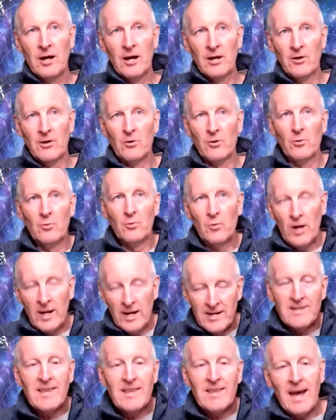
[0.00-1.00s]
Oh, where
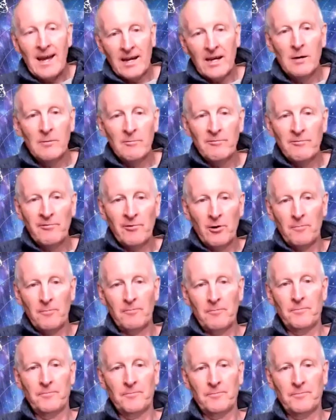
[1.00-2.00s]
did that come from?
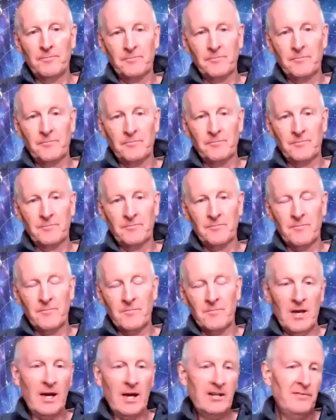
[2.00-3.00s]

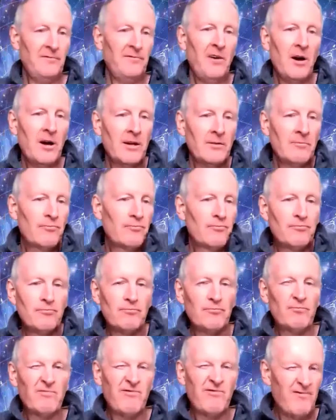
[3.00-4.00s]
And if I
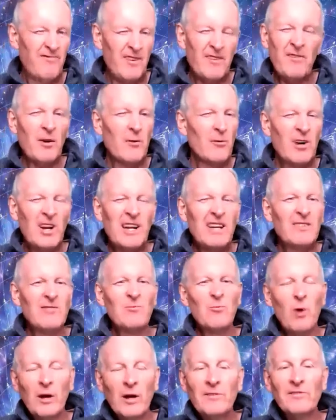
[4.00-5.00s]
if I really
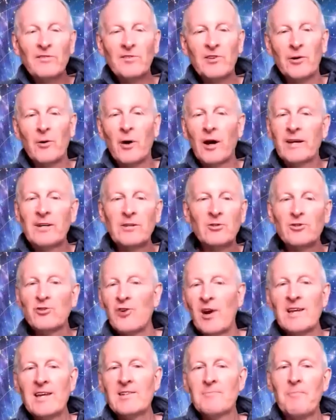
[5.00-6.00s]
want to, I can
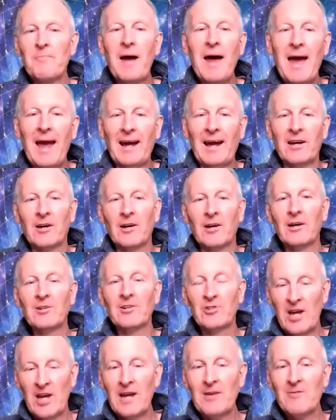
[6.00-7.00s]
trace back
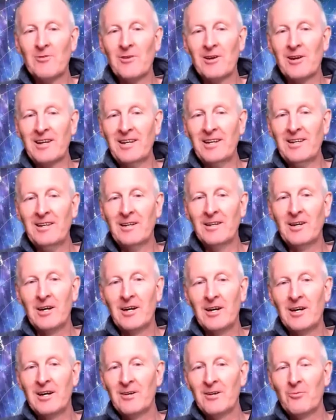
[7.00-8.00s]
generally
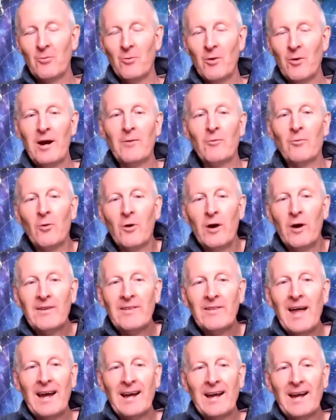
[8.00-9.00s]
where where
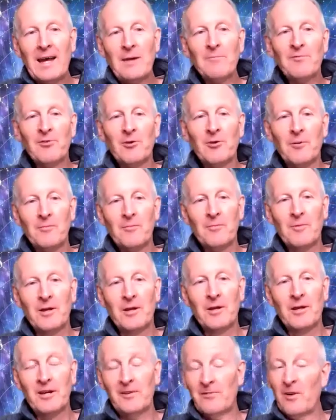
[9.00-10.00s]
that came from.
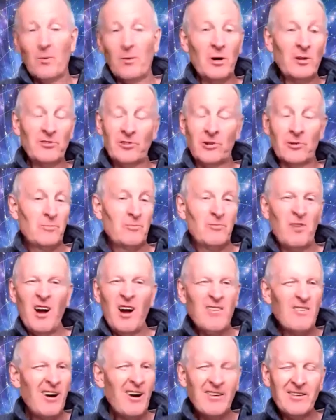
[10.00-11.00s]
If I want to,
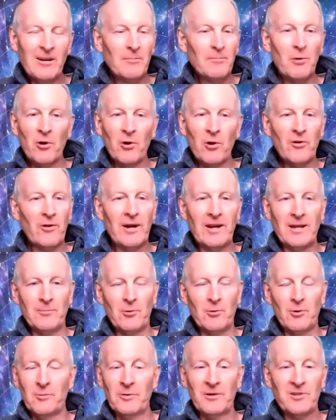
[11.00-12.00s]
I, I don't bother
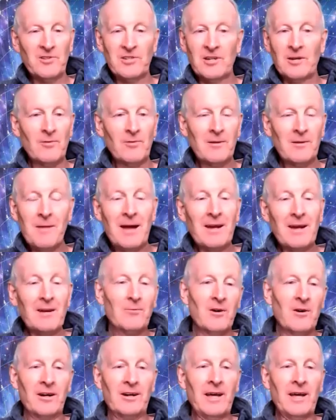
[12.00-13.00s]
anymore because it doesn't really matter
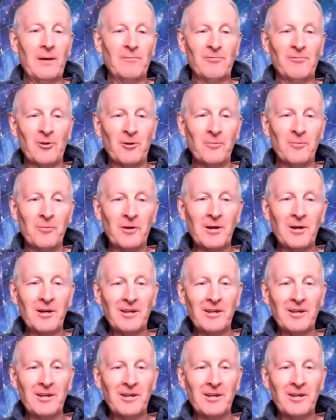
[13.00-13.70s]
where it came from.